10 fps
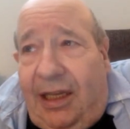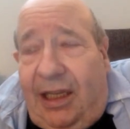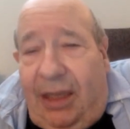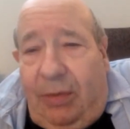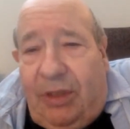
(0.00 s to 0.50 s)

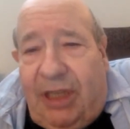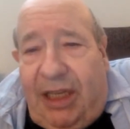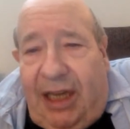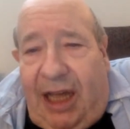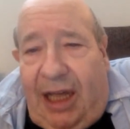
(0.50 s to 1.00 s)
He was
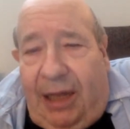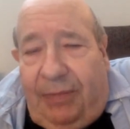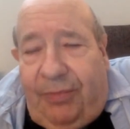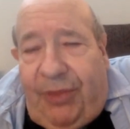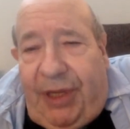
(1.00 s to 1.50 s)
in
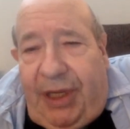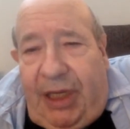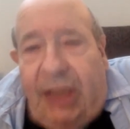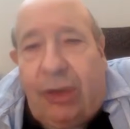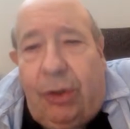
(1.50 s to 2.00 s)

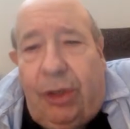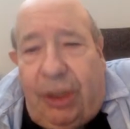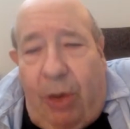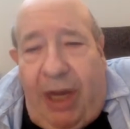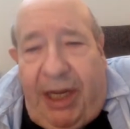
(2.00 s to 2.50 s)
his early
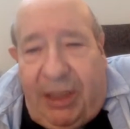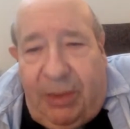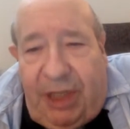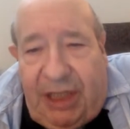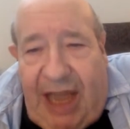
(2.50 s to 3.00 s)
20s
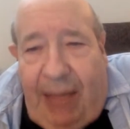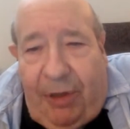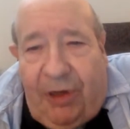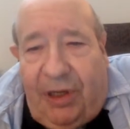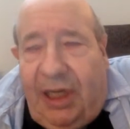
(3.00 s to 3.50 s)
when this
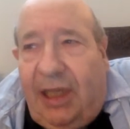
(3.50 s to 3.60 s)
happened.